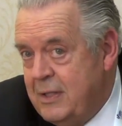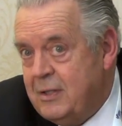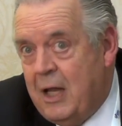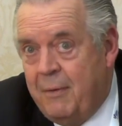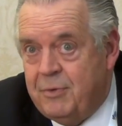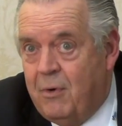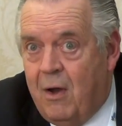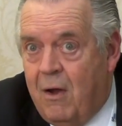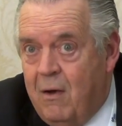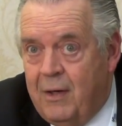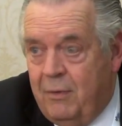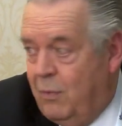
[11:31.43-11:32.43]
Islam's
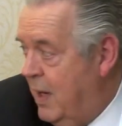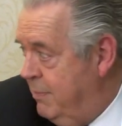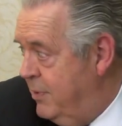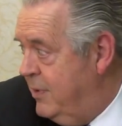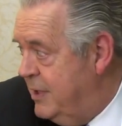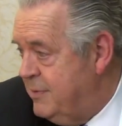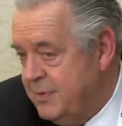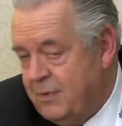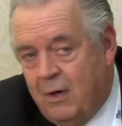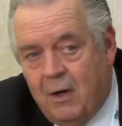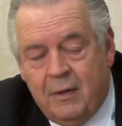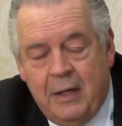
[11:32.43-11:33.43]
wrong and why Buddhism's
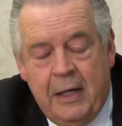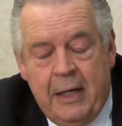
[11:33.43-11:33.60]
wrong.